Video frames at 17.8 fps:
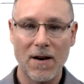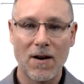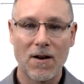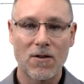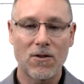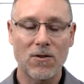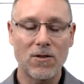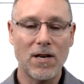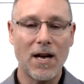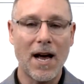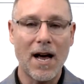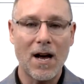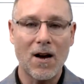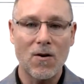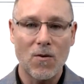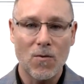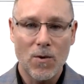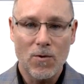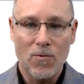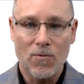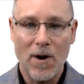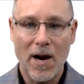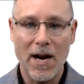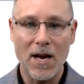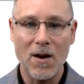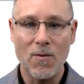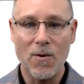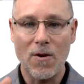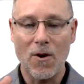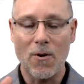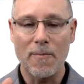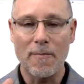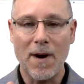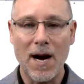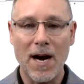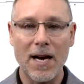So now we're ready, our
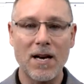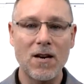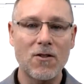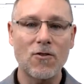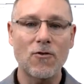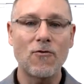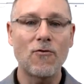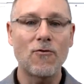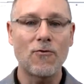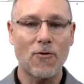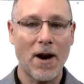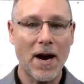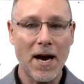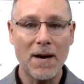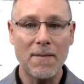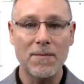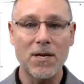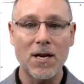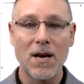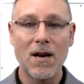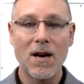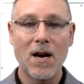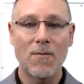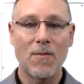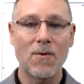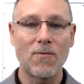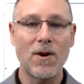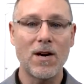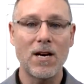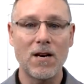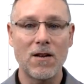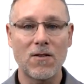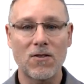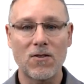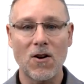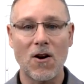minds are framed, and we're ready to
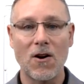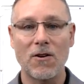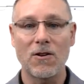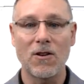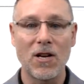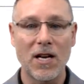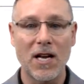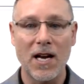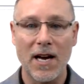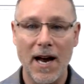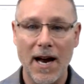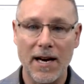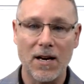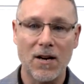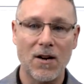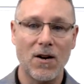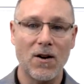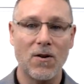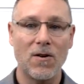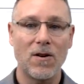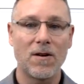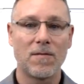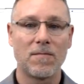start looking at code.